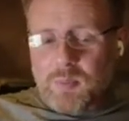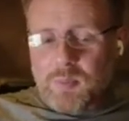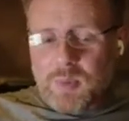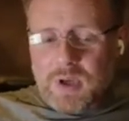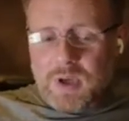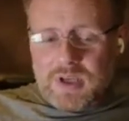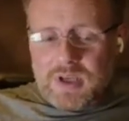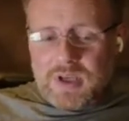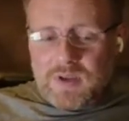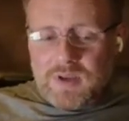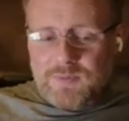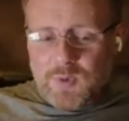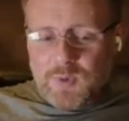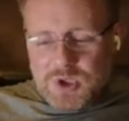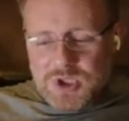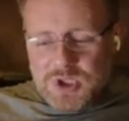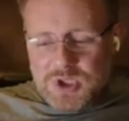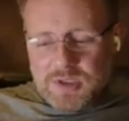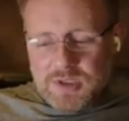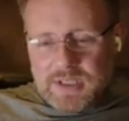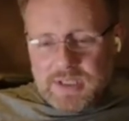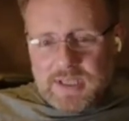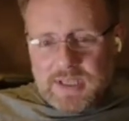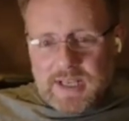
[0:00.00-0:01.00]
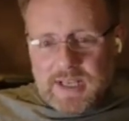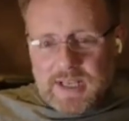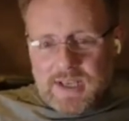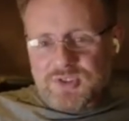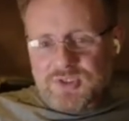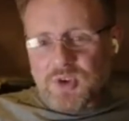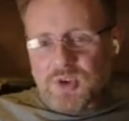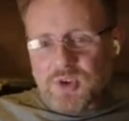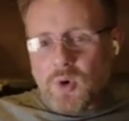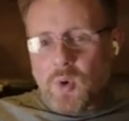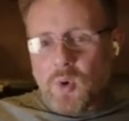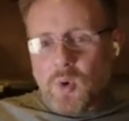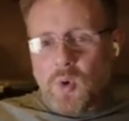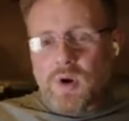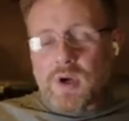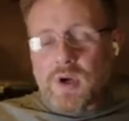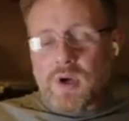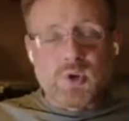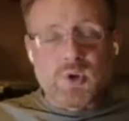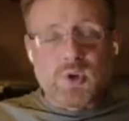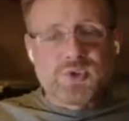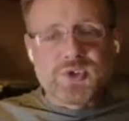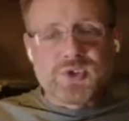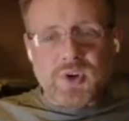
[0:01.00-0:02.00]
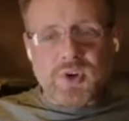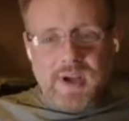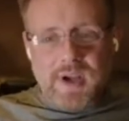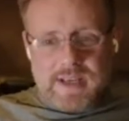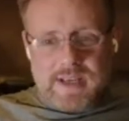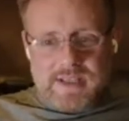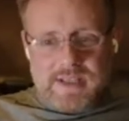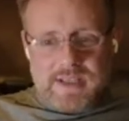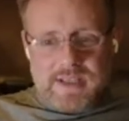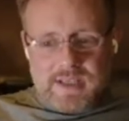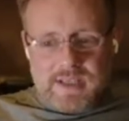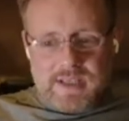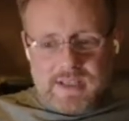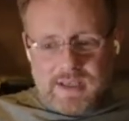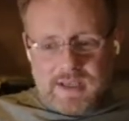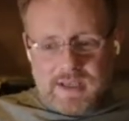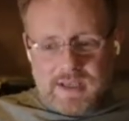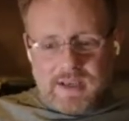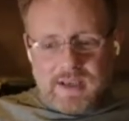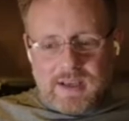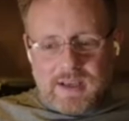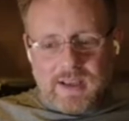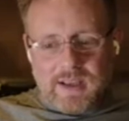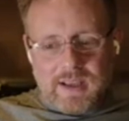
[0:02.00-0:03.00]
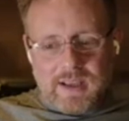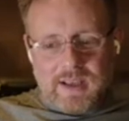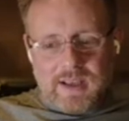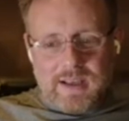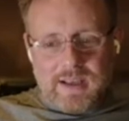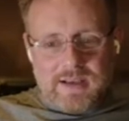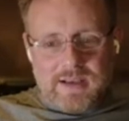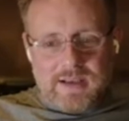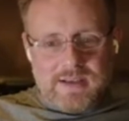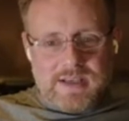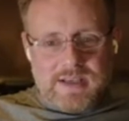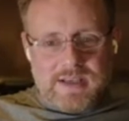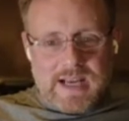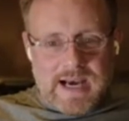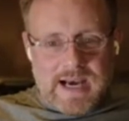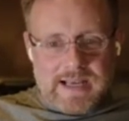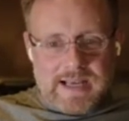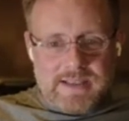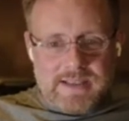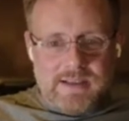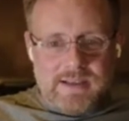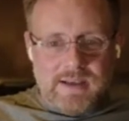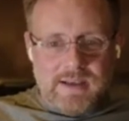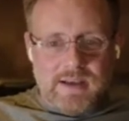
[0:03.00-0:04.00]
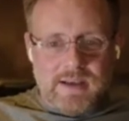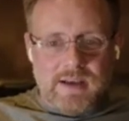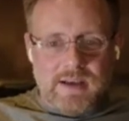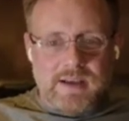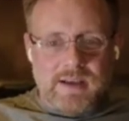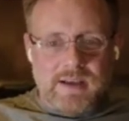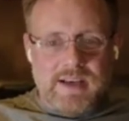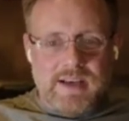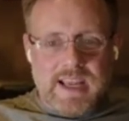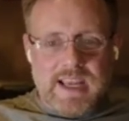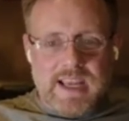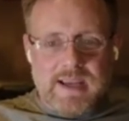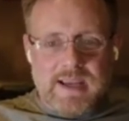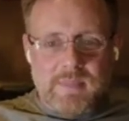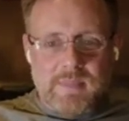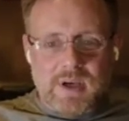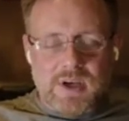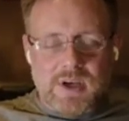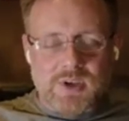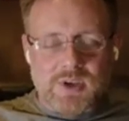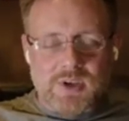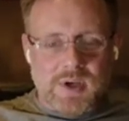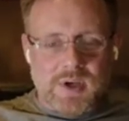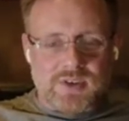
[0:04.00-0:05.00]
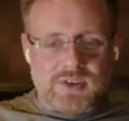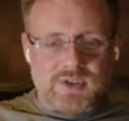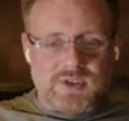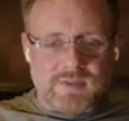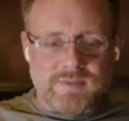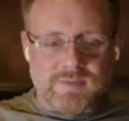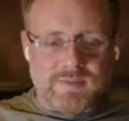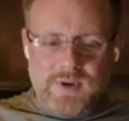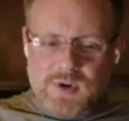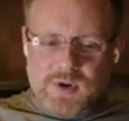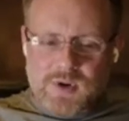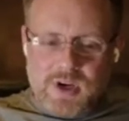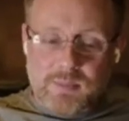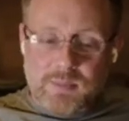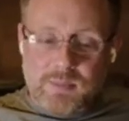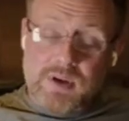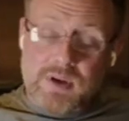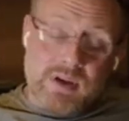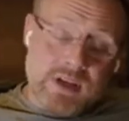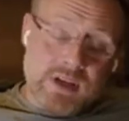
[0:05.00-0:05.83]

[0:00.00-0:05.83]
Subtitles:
but unfortunately it has a user ID and not a name, address, and phone number.